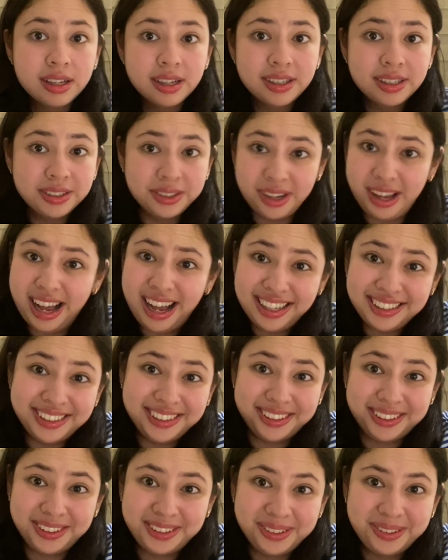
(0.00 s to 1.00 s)
So as a
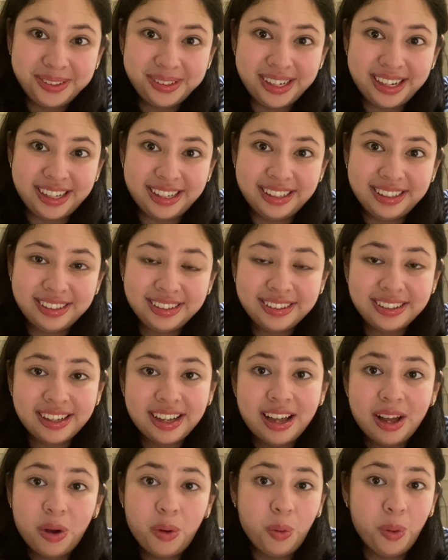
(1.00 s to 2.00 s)
student,
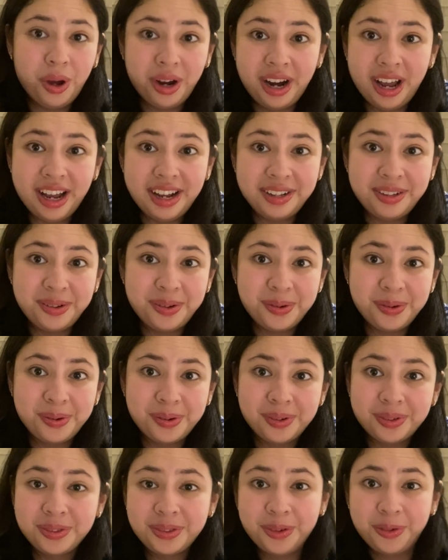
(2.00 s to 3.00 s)
what I
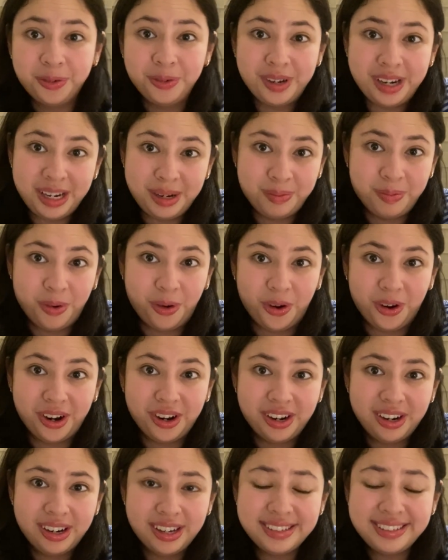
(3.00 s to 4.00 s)
do to read
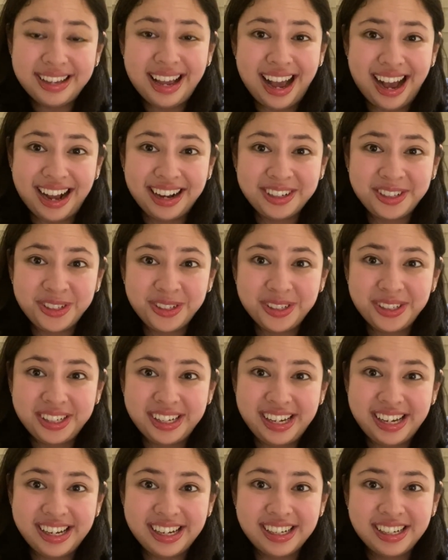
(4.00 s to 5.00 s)
more is
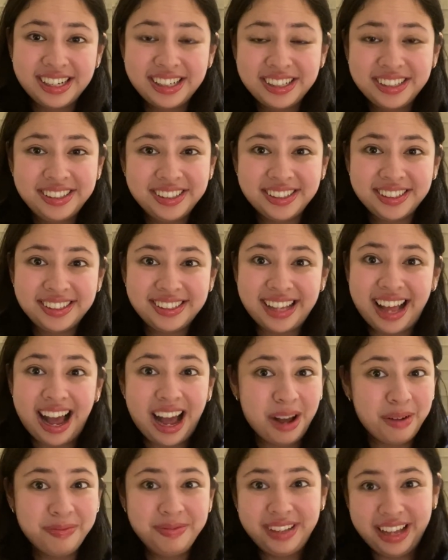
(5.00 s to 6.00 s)
actually just to
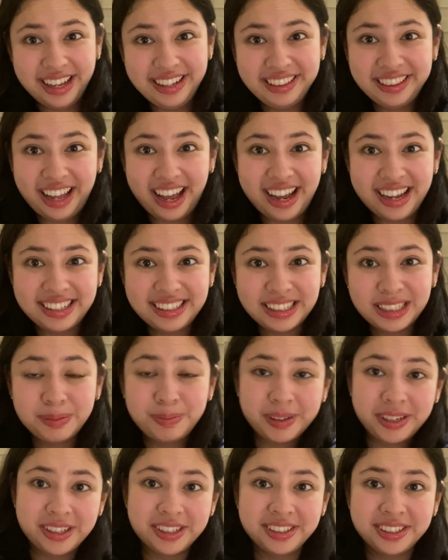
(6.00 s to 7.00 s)
have deadlines,
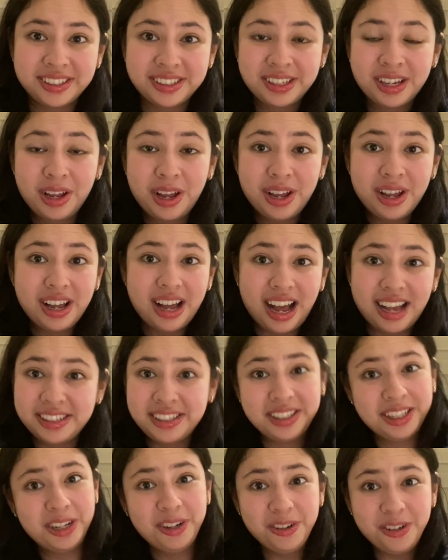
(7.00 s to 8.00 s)
because As a
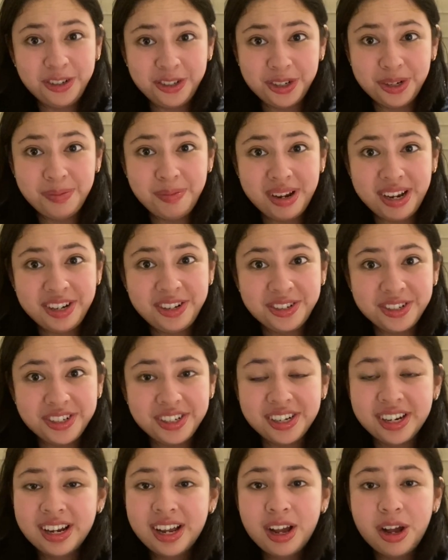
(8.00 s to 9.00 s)
literature
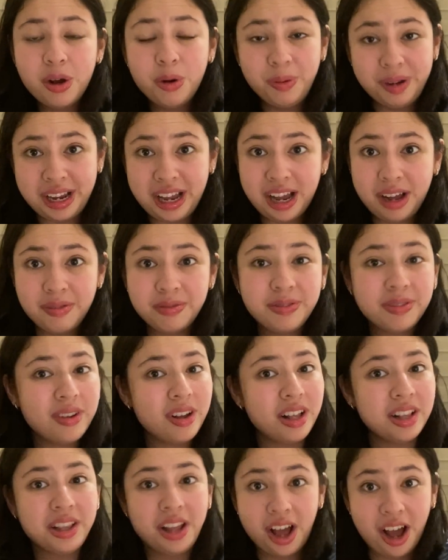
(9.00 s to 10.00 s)
major, we have
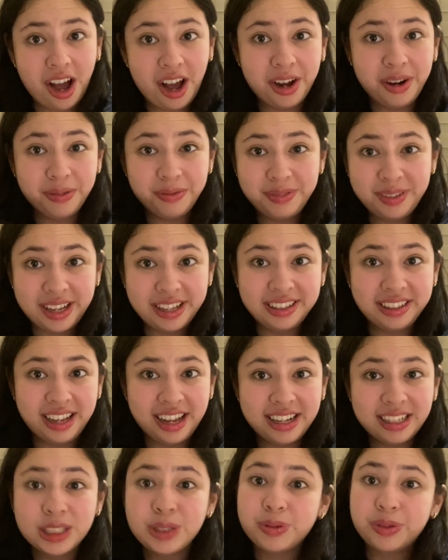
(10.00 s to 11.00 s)
a lot of
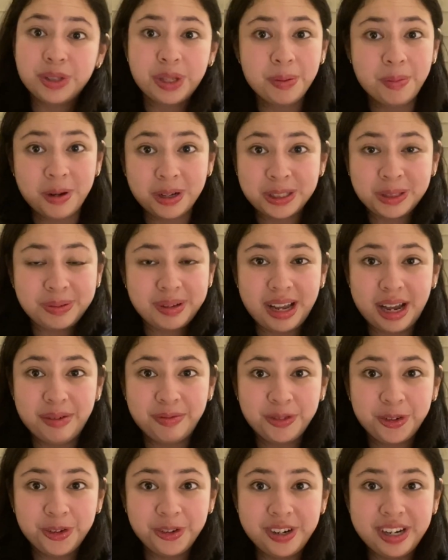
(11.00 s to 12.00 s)
deadlines for the books we have
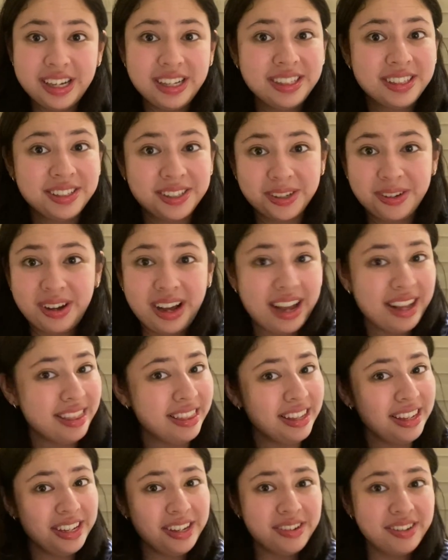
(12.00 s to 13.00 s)
to read, so I
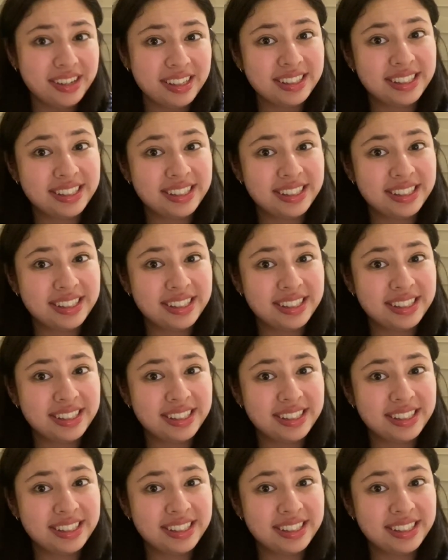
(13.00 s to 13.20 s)
think you can